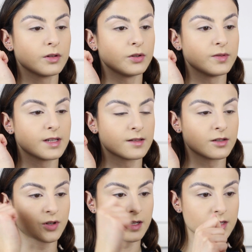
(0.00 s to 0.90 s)
use it as a
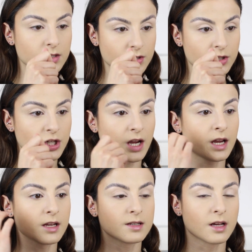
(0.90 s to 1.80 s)
transition
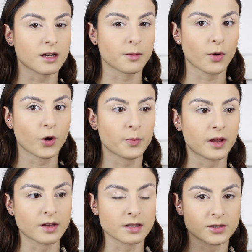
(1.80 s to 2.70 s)
shade, and I'm
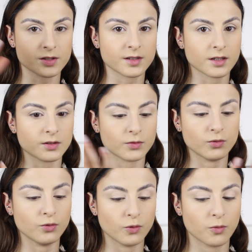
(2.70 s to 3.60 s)
hoping that it's just going to
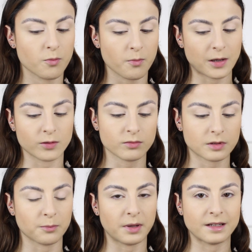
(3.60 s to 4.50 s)
all melt
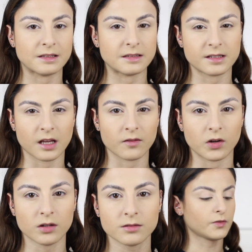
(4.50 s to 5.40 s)
and blend in
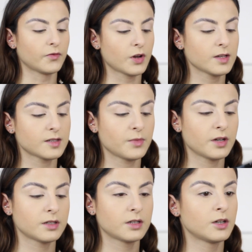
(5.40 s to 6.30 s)
together. First I'm
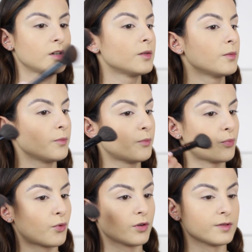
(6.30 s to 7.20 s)
going to
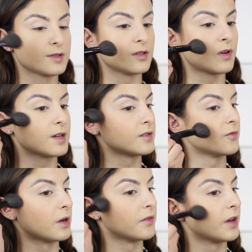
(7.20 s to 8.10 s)
bronze the rest
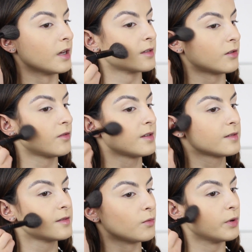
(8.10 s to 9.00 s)
of my face. I know this
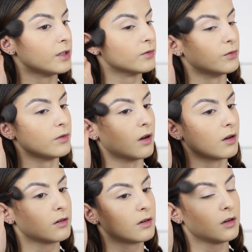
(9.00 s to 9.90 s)
is a weird
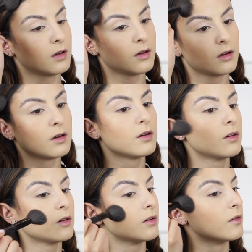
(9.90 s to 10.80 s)
order
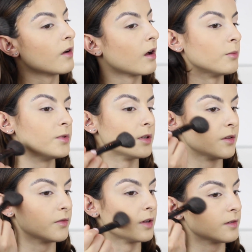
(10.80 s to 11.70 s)
of how I'm
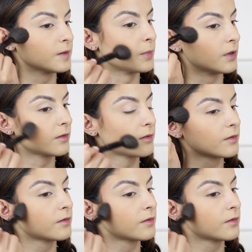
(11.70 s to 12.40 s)
doing things, but